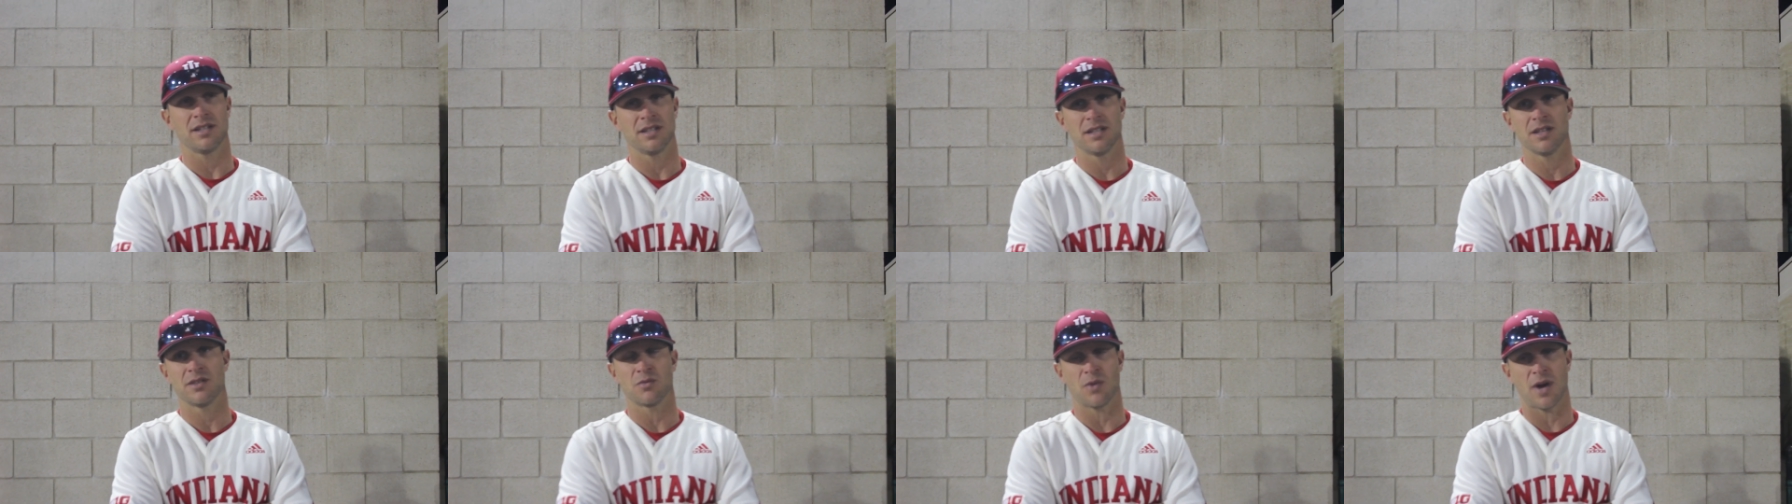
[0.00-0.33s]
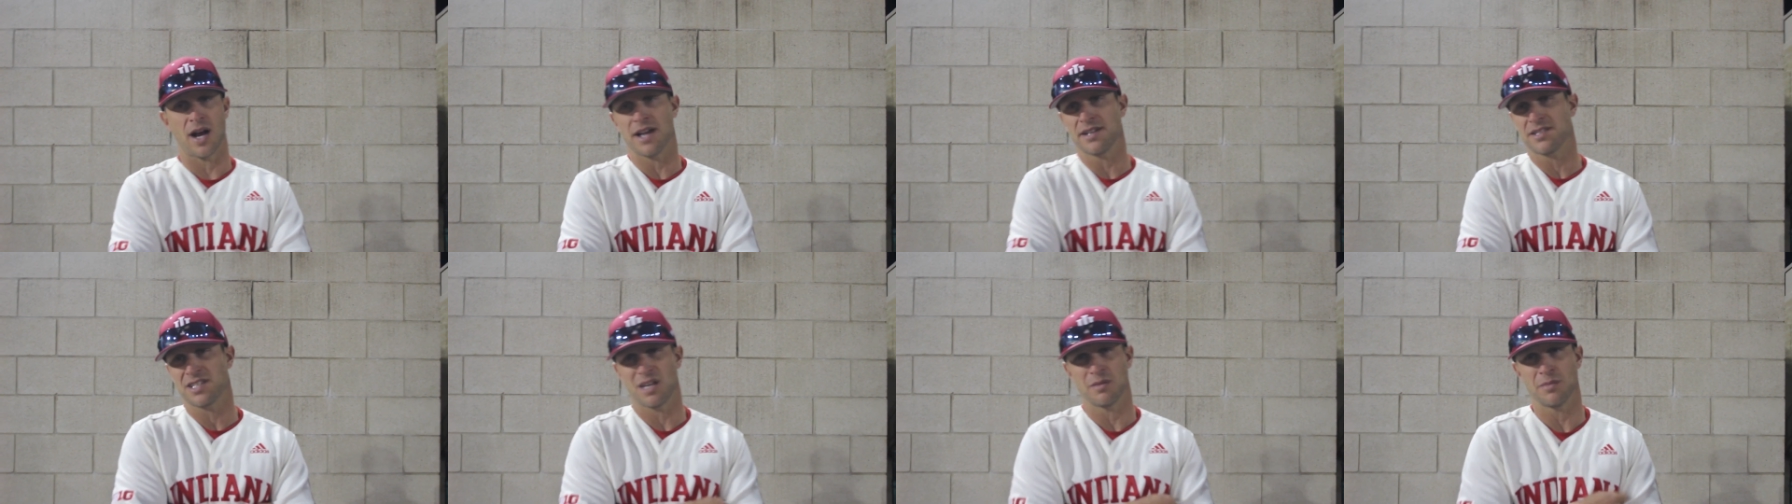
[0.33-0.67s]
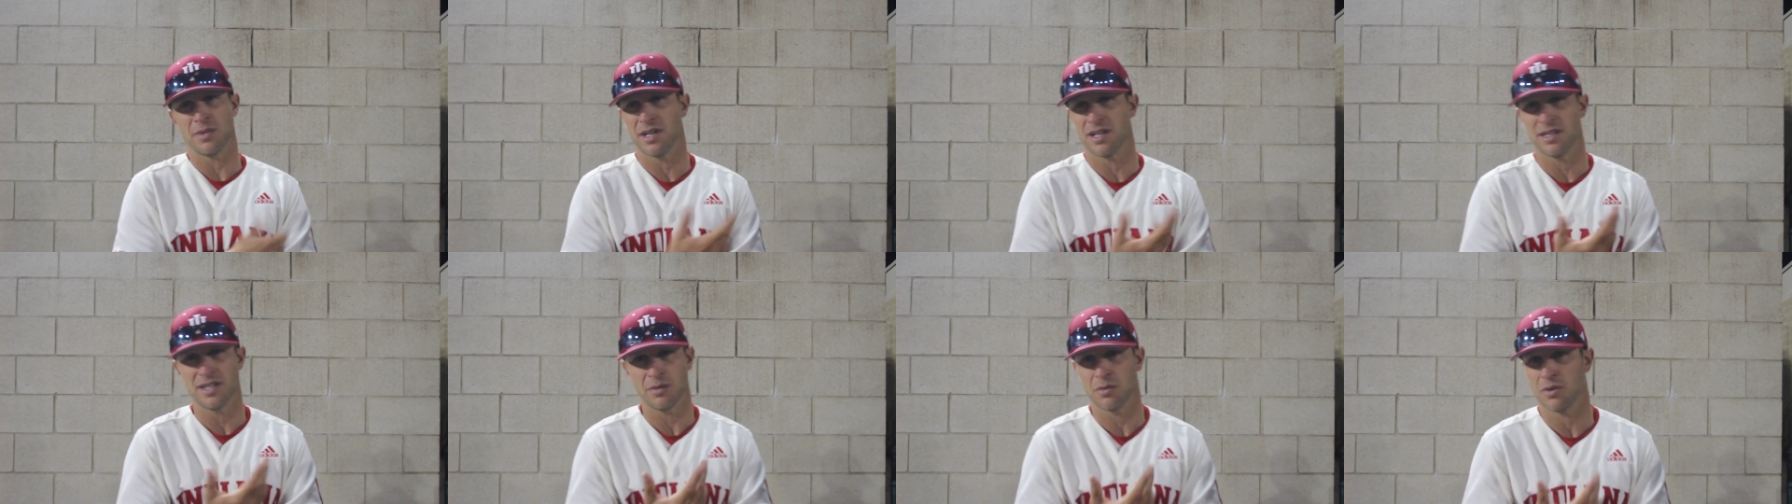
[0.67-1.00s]
And then Rise came
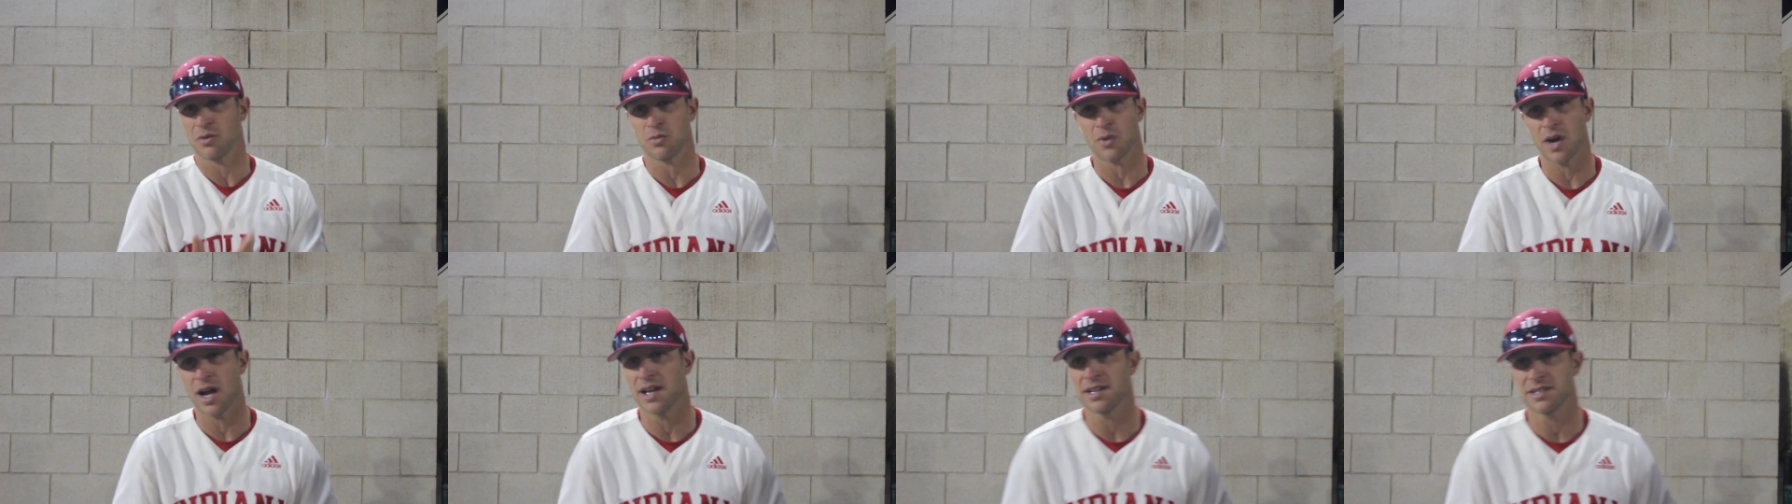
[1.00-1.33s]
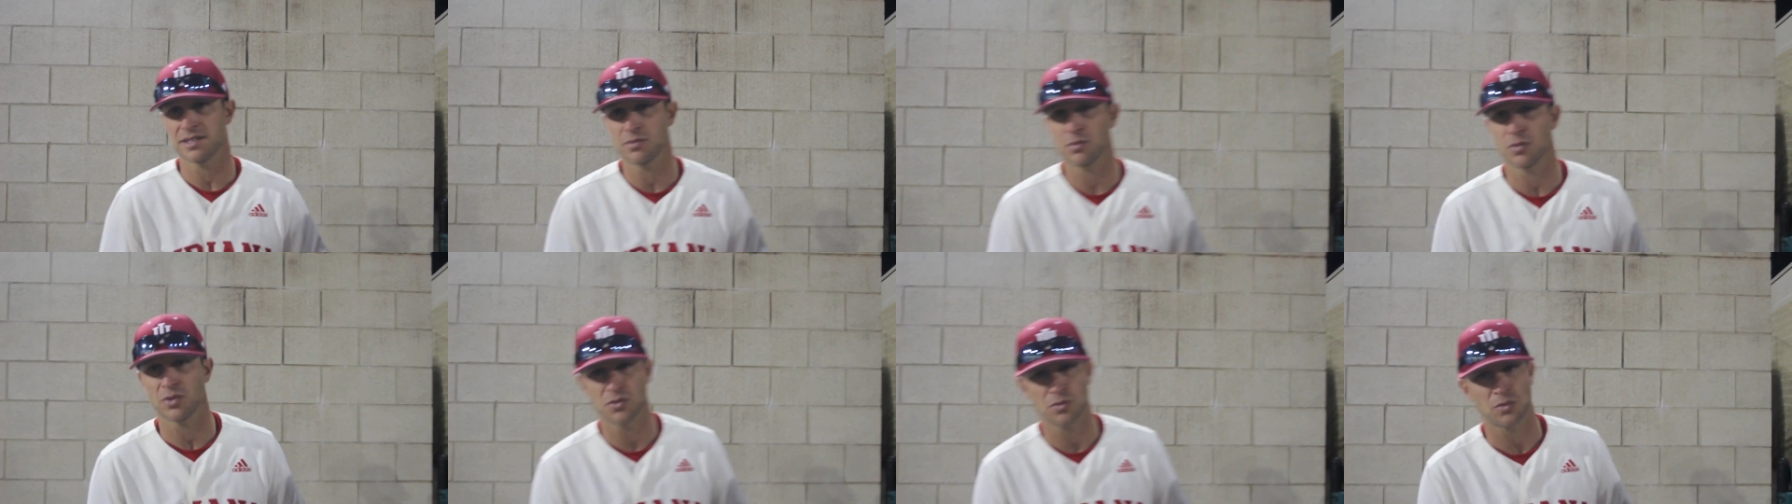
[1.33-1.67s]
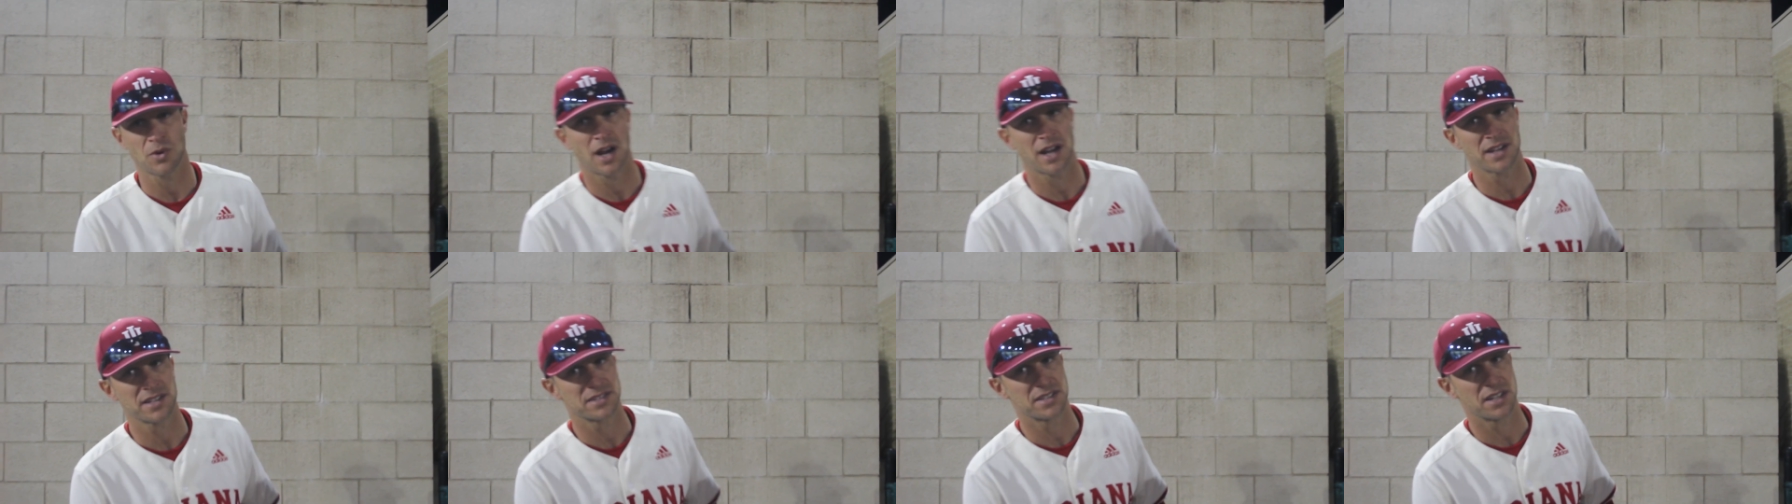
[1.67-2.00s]
in and did what
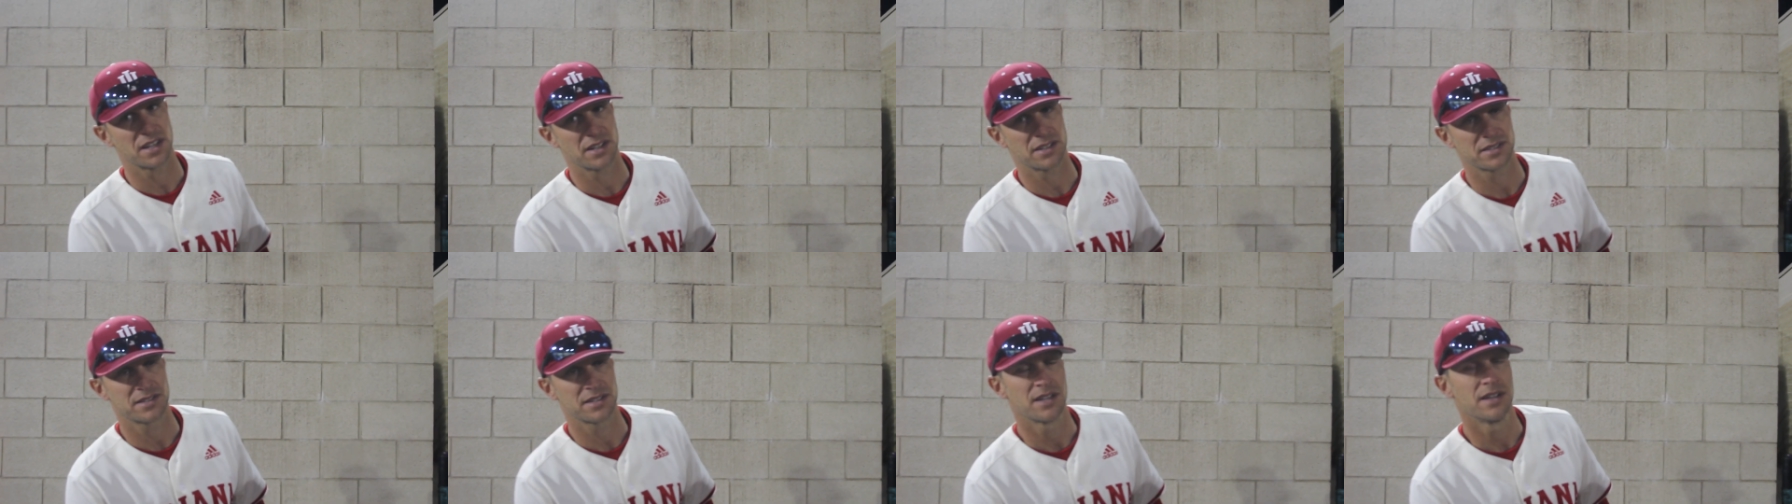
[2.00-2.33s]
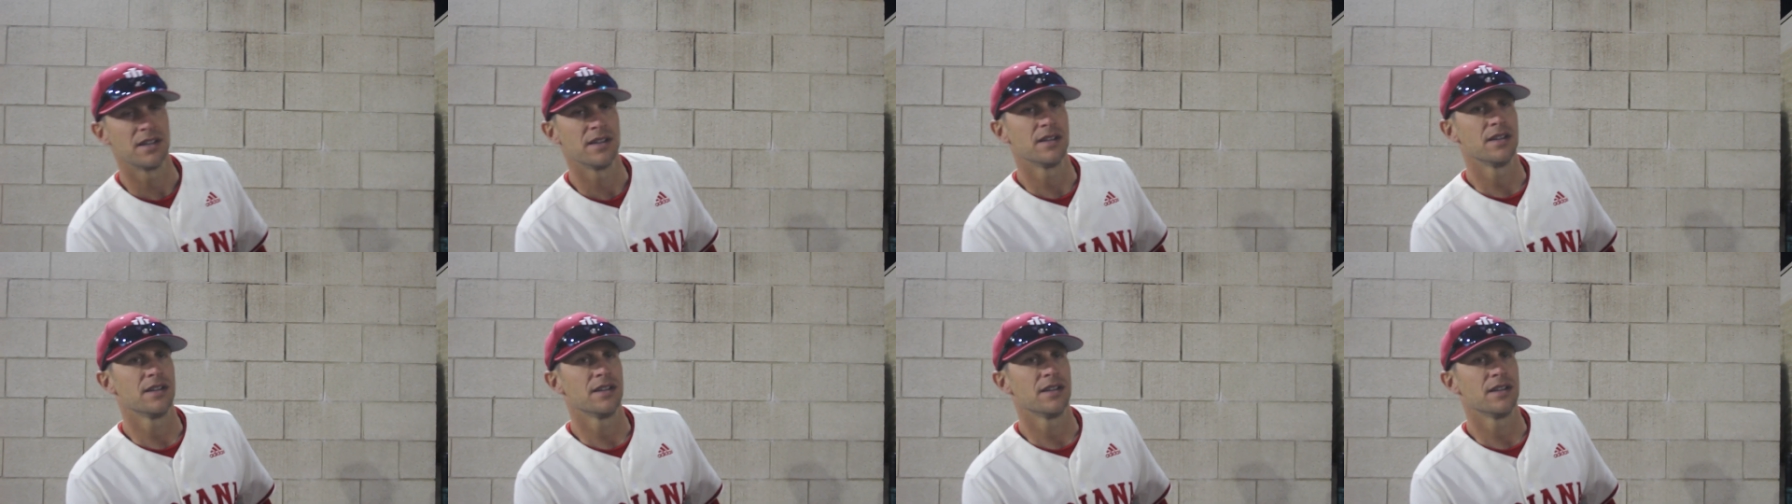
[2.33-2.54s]
Rise does,